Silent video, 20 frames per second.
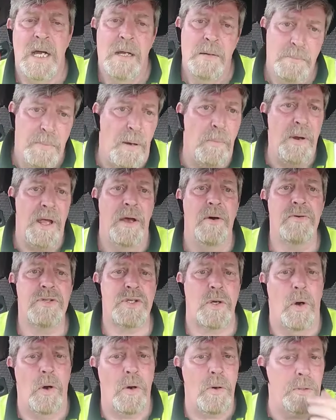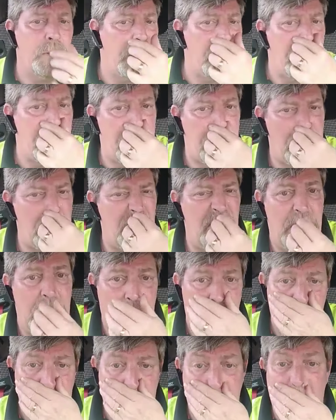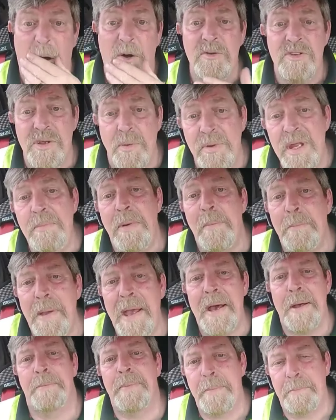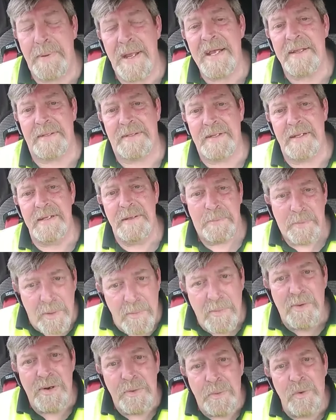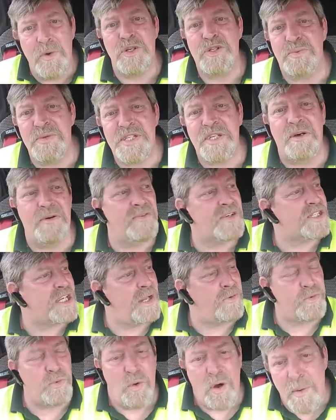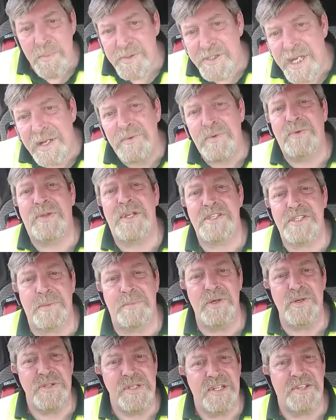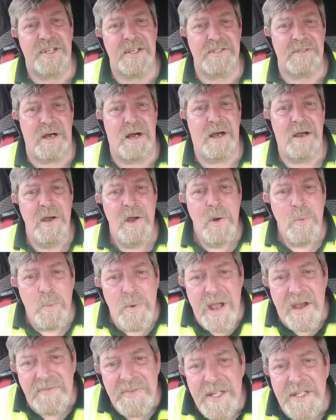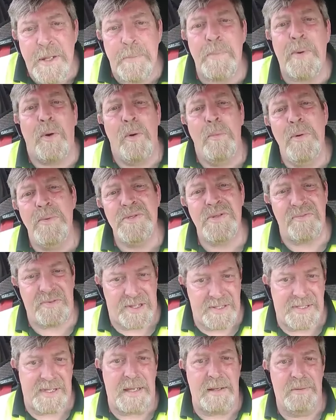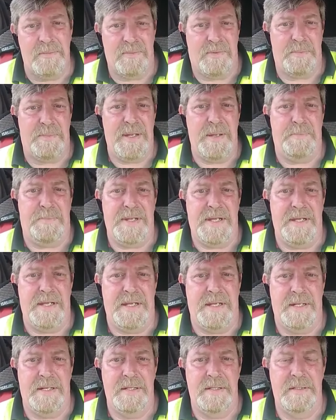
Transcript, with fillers: Public Health Scotland. Scotland's a wee bit better prepared. You probably noticed we still have a central hub, central distribution, things like that. We haven't had the problems we've had in England with PPE.